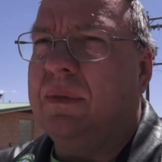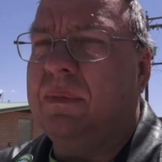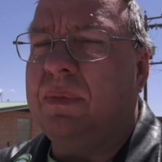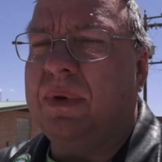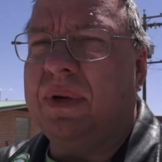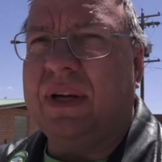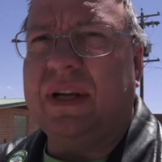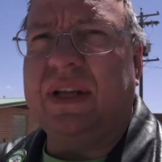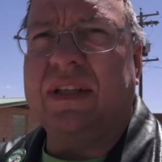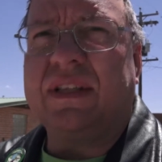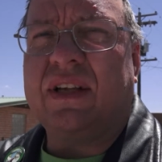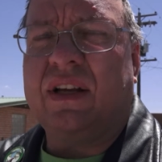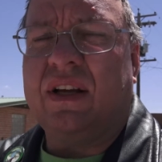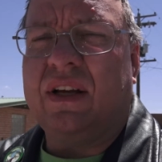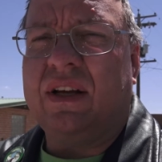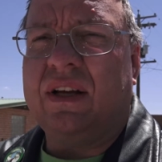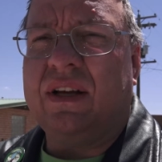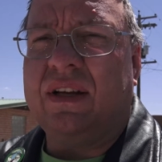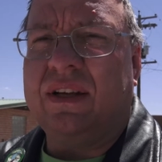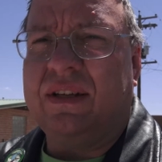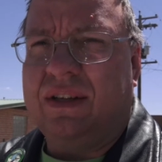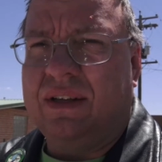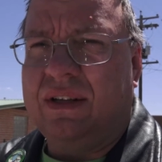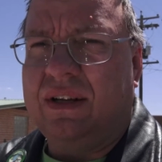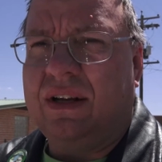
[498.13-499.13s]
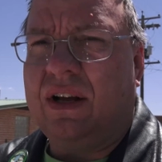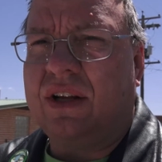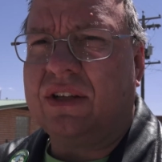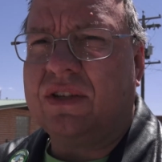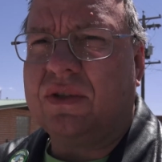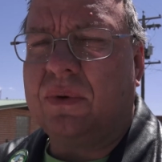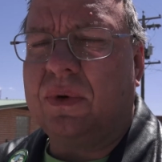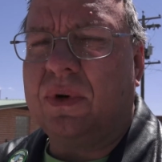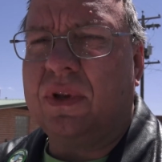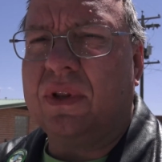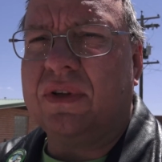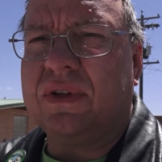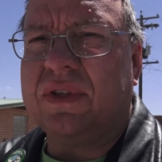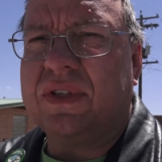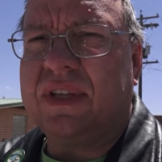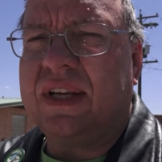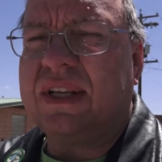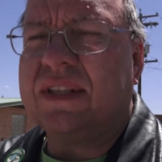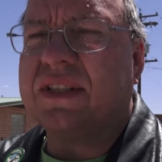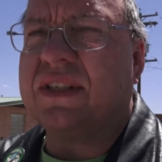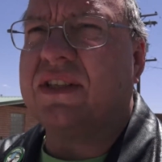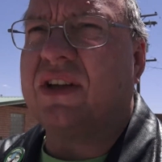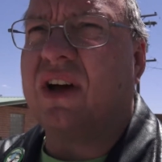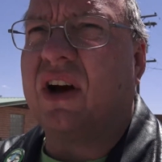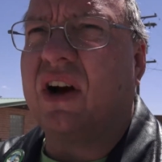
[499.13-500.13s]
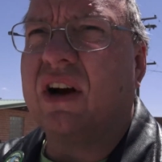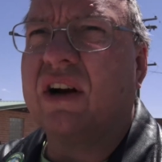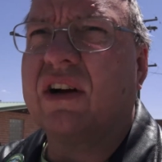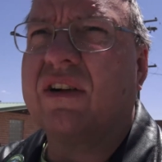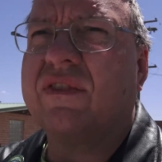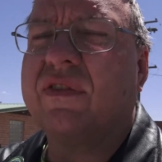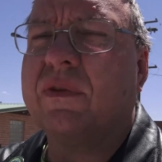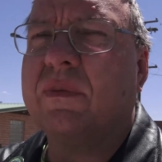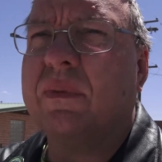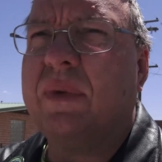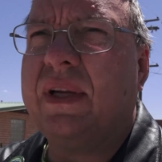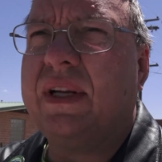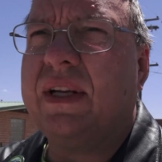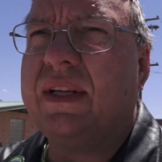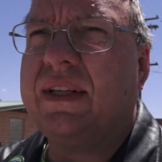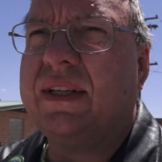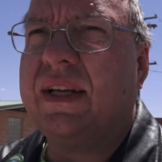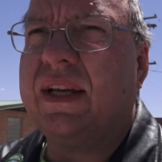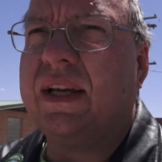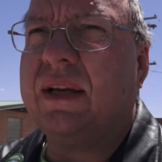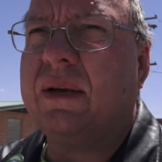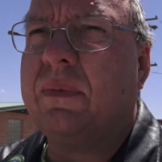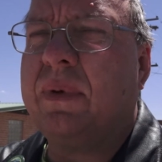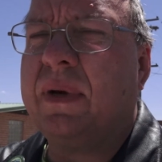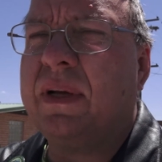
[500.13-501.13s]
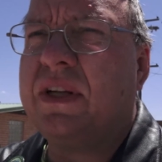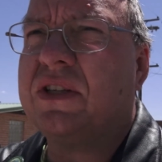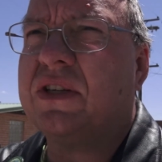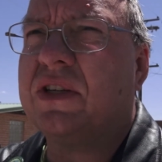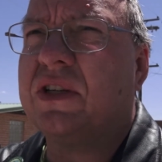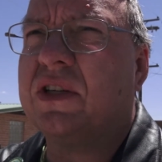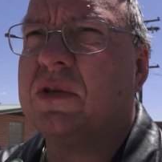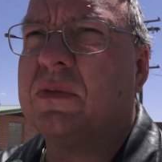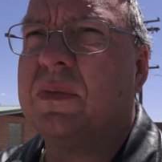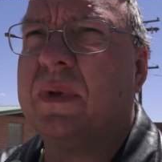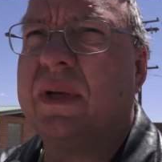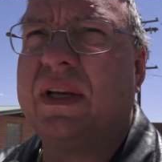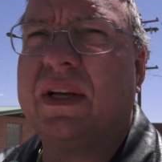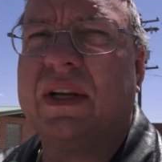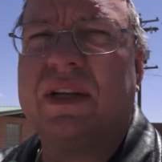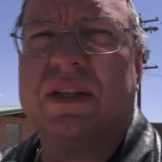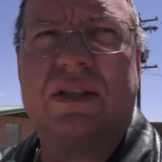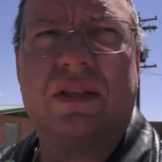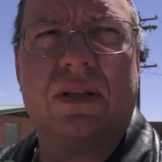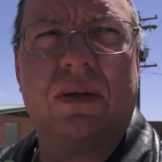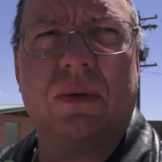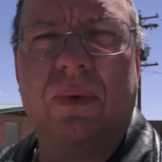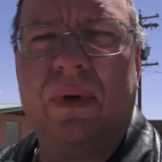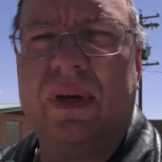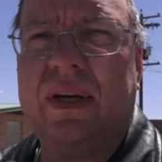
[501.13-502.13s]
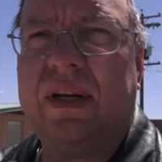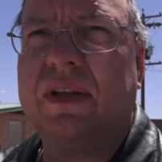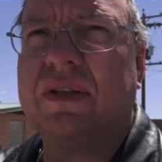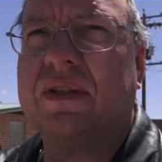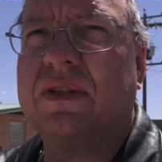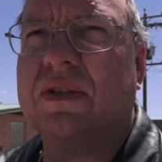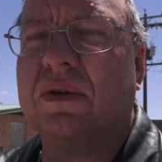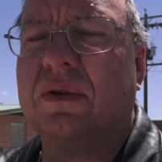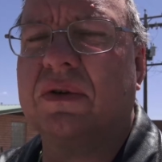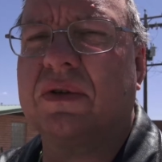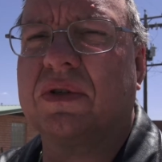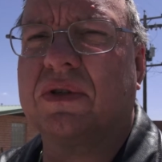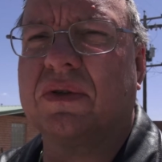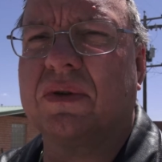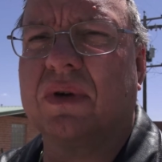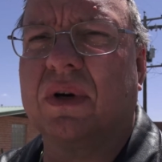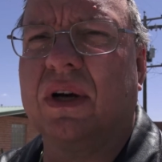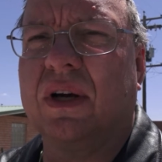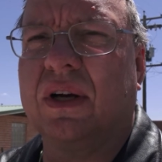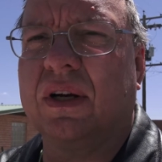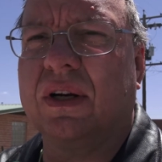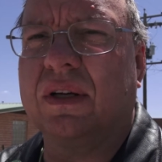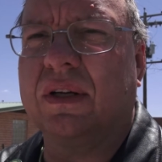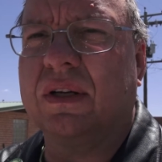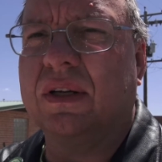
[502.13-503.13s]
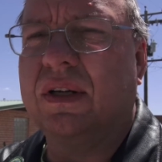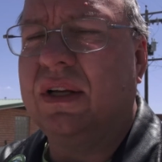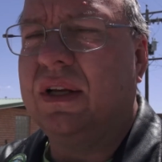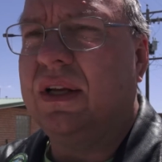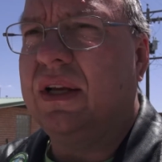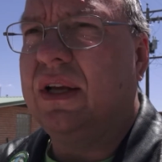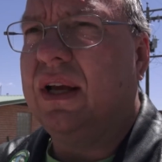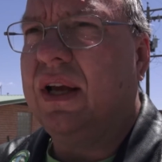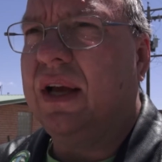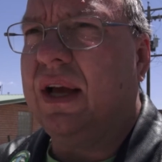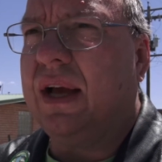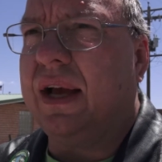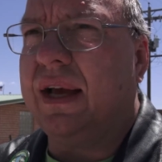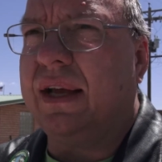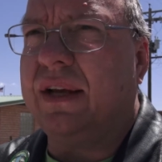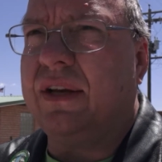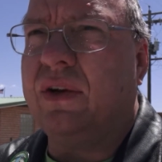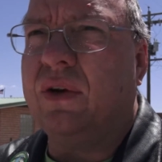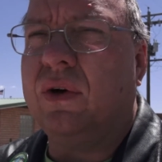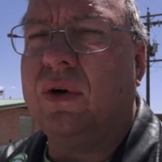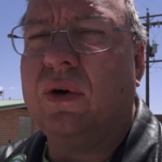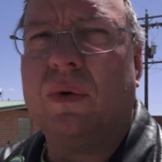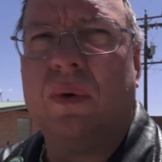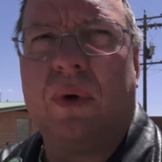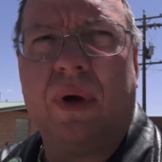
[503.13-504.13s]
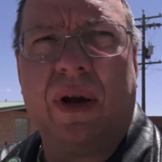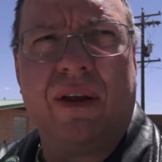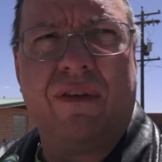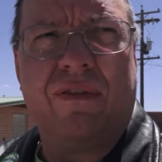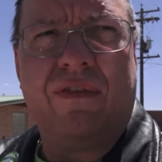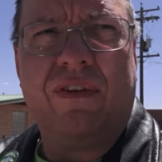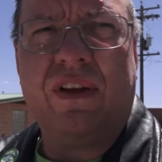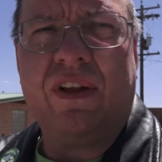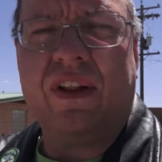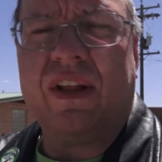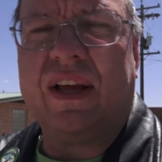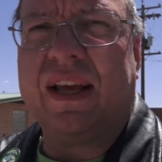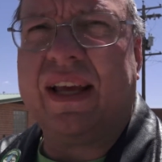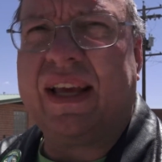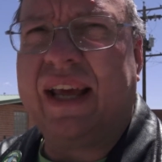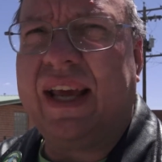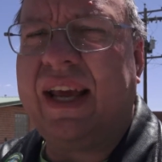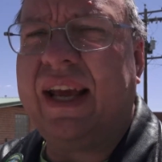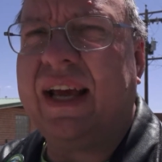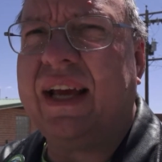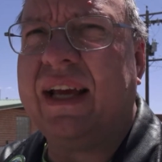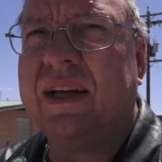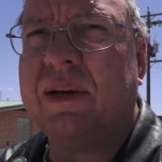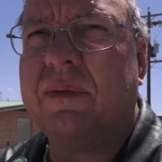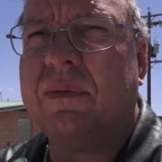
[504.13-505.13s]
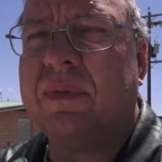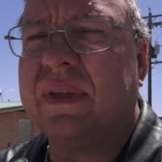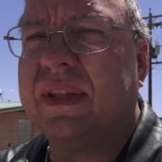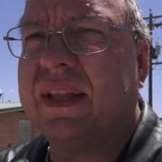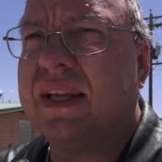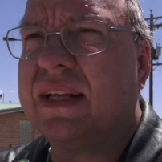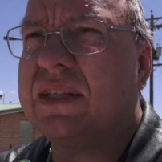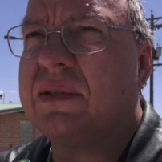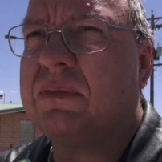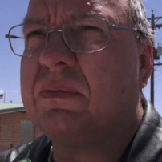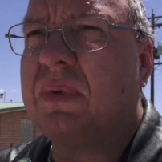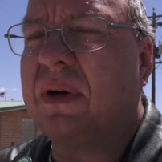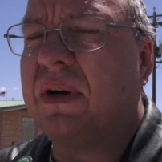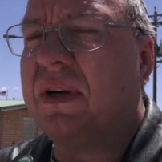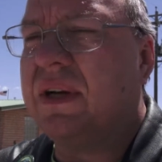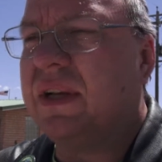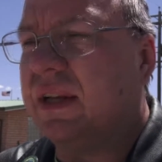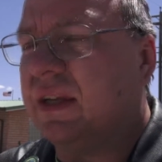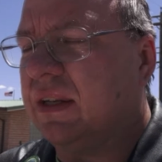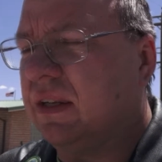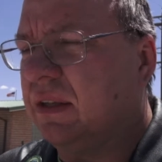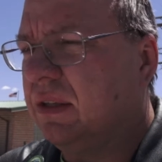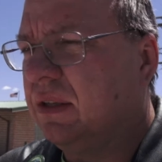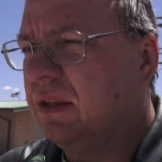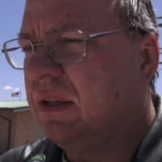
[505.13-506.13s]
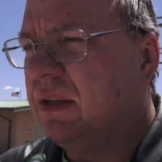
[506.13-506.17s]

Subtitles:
But it's also one of those things. It's hard for me to take pictures because the wind is so strong. I do it when I feel I can, but that's about it.